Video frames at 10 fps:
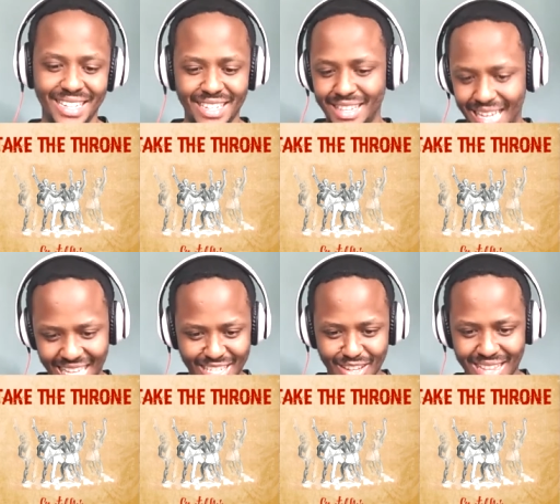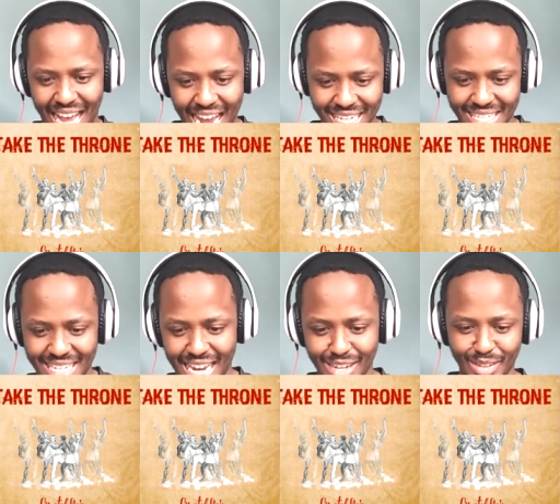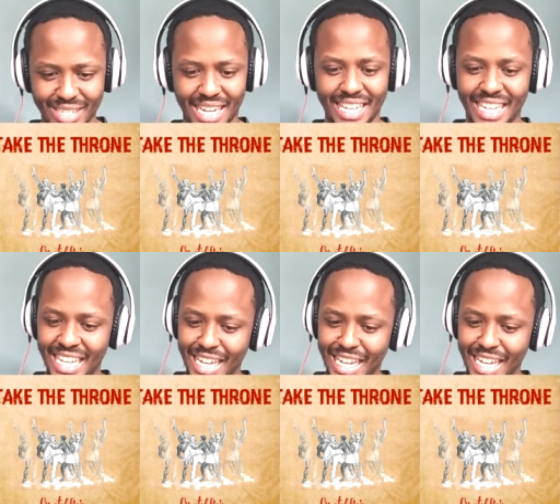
Uh, that, that's what the art style looks like